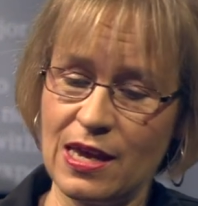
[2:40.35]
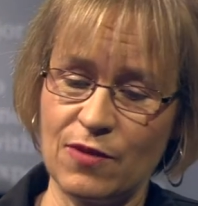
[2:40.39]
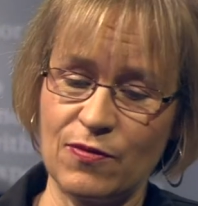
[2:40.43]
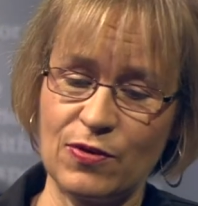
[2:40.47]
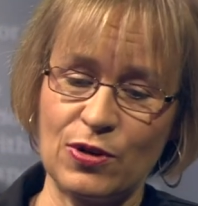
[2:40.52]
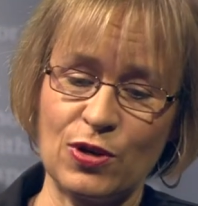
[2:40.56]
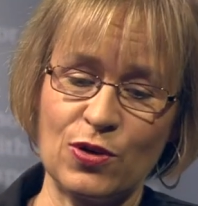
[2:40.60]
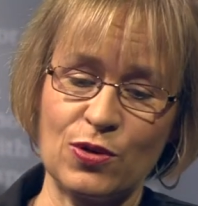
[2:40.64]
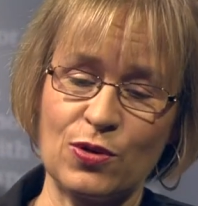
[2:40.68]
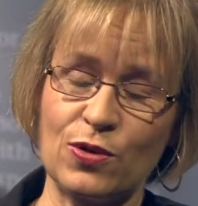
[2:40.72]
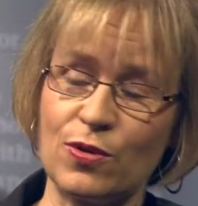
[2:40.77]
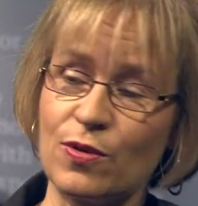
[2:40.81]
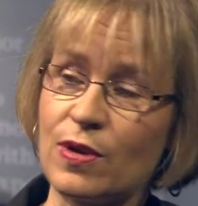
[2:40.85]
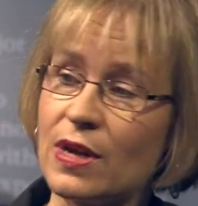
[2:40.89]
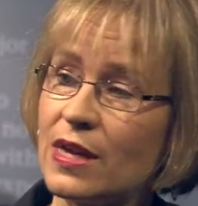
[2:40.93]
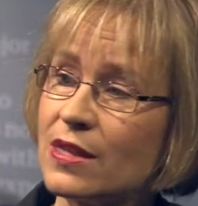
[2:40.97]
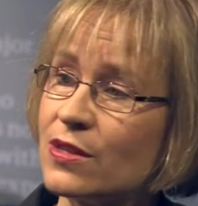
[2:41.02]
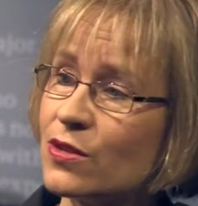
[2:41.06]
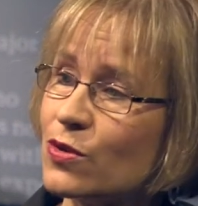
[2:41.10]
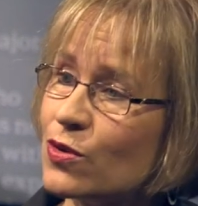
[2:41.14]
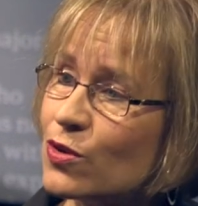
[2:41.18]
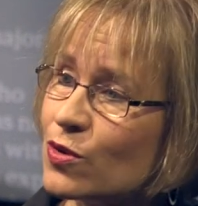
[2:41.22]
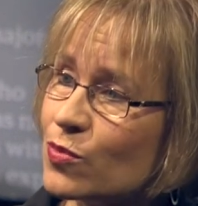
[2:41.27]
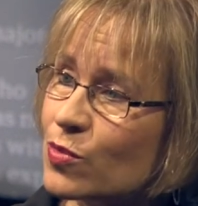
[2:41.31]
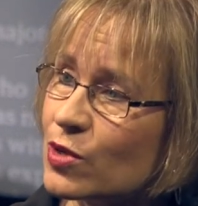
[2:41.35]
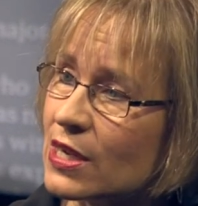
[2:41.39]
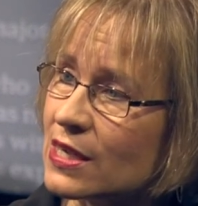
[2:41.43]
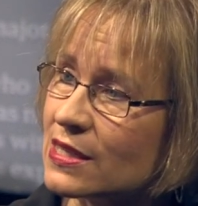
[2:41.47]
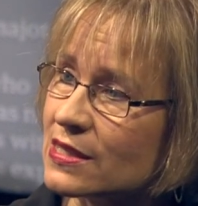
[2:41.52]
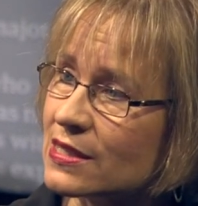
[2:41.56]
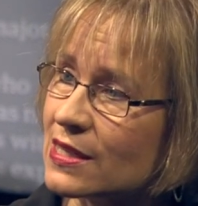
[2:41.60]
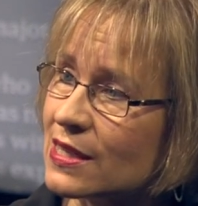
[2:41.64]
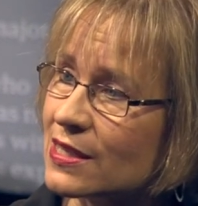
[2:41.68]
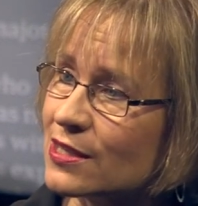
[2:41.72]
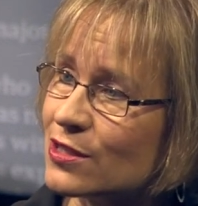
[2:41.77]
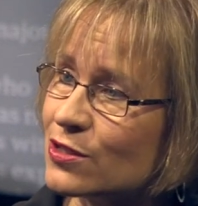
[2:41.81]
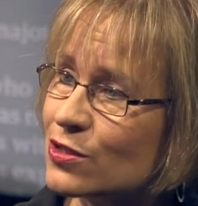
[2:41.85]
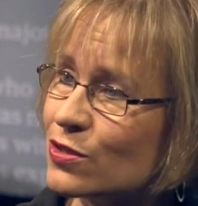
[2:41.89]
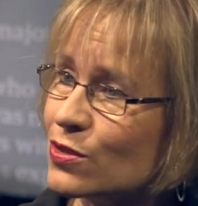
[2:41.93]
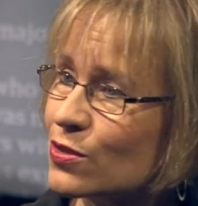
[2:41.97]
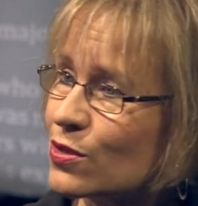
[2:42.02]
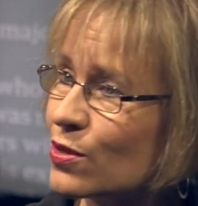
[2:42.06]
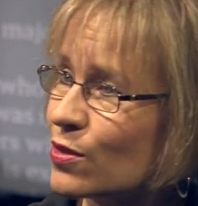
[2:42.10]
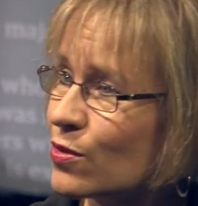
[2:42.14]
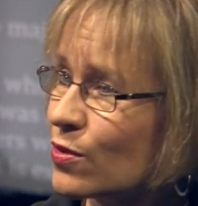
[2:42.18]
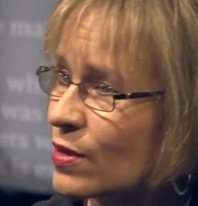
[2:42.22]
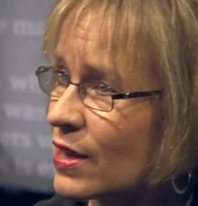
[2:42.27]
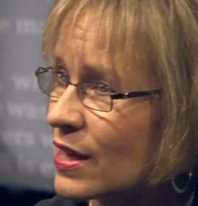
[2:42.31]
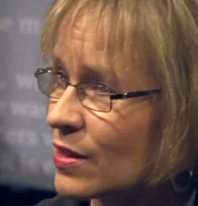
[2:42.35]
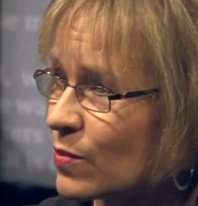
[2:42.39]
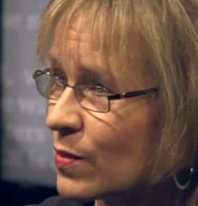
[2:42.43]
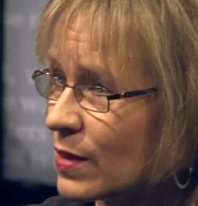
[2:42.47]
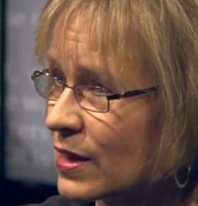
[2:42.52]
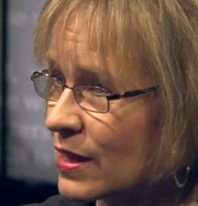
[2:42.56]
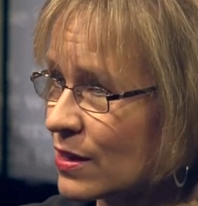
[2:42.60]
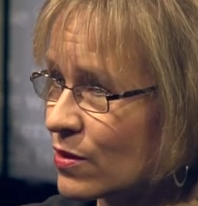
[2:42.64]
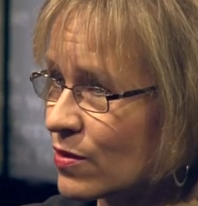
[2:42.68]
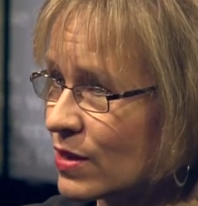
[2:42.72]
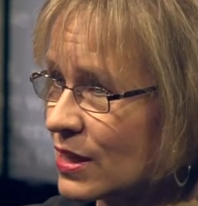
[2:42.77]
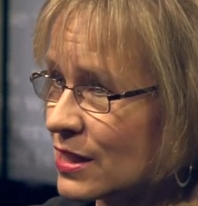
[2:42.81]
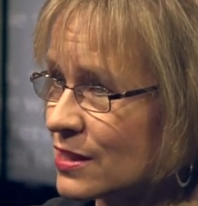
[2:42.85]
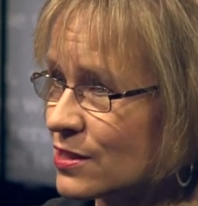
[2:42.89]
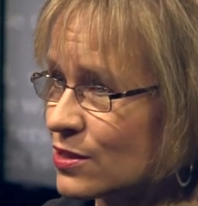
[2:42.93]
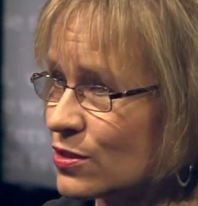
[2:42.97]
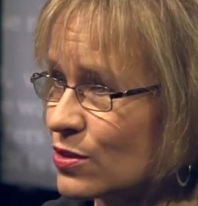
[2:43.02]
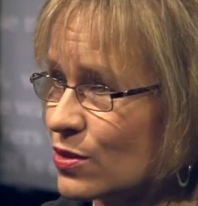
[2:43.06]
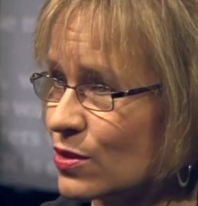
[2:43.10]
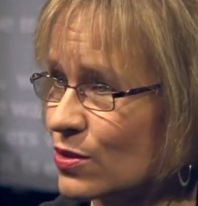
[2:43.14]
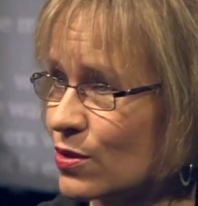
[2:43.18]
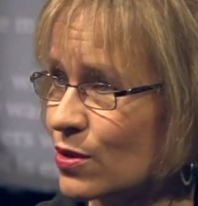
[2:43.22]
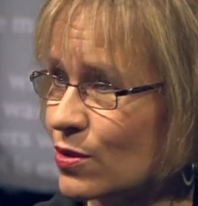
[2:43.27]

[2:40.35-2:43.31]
whether you look at urbanization, you look at migration,